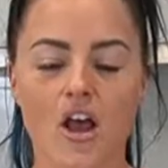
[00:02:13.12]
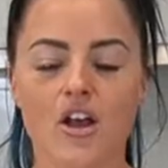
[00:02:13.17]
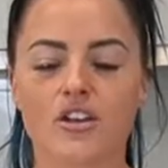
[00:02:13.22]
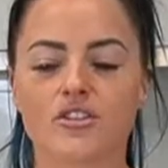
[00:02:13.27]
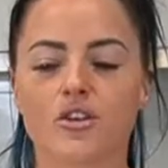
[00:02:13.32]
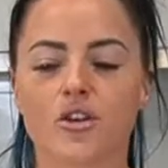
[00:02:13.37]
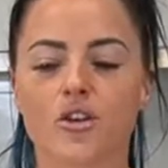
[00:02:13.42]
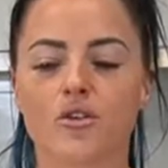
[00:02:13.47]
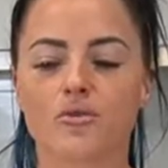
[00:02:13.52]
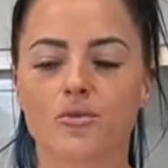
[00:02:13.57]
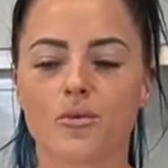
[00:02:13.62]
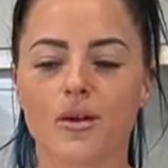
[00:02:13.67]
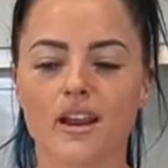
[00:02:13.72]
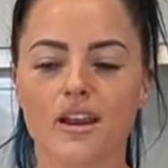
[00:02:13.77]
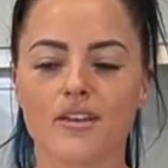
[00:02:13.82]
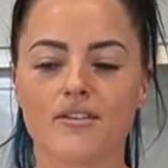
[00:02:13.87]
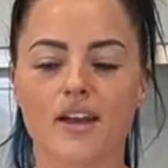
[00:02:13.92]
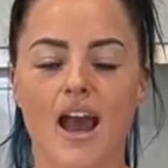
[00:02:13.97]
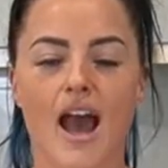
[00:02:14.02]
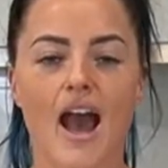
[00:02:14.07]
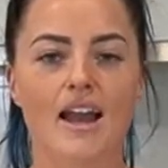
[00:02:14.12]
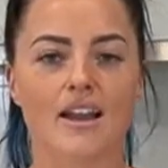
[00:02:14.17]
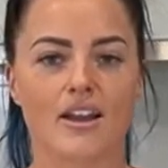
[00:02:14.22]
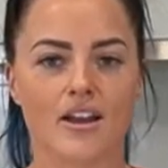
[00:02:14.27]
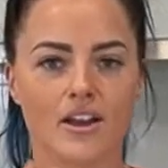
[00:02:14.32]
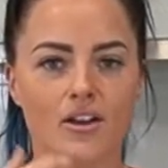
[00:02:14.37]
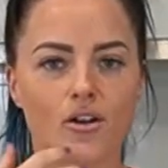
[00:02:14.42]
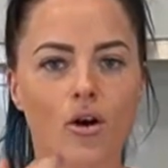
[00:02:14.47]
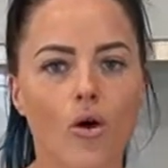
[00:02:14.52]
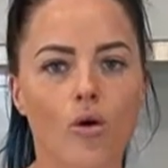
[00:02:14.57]
So if we've
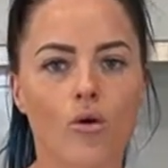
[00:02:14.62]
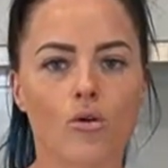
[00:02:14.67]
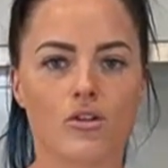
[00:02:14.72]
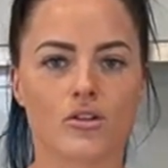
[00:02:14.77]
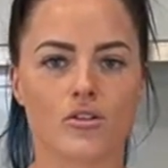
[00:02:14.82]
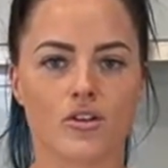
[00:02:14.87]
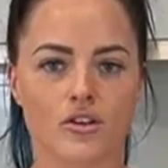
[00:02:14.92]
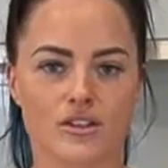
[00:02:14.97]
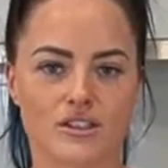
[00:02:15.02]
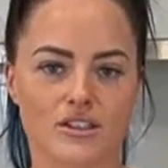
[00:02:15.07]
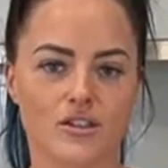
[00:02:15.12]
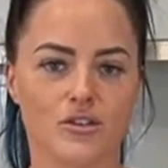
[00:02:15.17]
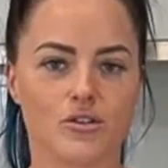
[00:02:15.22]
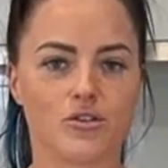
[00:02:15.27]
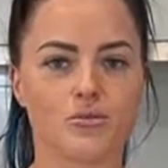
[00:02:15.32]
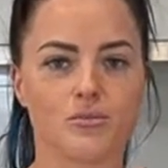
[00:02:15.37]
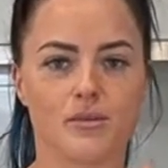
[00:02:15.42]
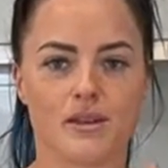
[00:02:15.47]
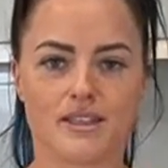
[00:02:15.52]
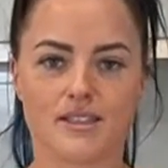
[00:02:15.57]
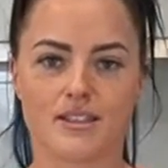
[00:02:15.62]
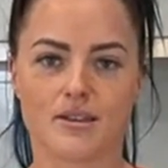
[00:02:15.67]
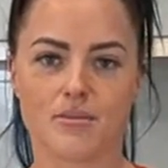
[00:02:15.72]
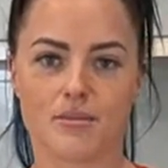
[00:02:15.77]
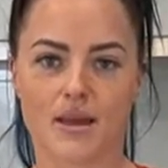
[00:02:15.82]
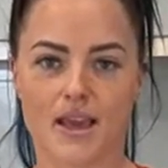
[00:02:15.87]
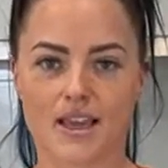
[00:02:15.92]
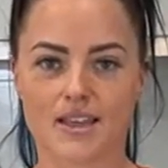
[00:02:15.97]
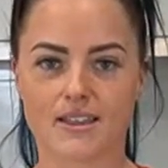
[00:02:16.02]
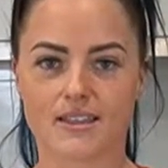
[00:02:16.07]
added all of those little bits and
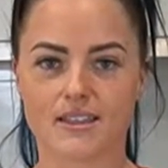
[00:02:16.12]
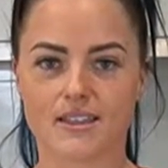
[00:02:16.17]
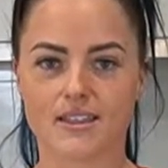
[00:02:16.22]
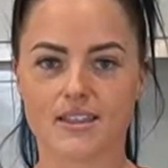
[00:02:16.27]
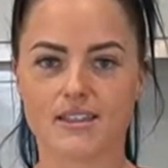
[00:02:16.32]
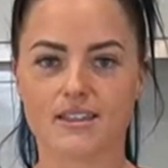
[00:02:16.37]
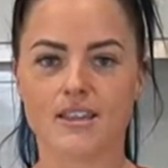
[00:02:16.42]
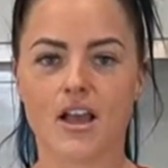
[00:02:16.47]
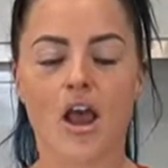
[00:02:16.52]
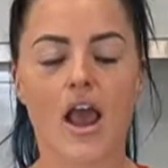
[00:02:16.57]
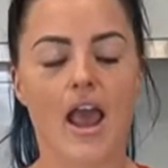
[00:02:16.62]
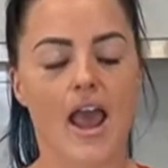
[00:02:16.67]
pieces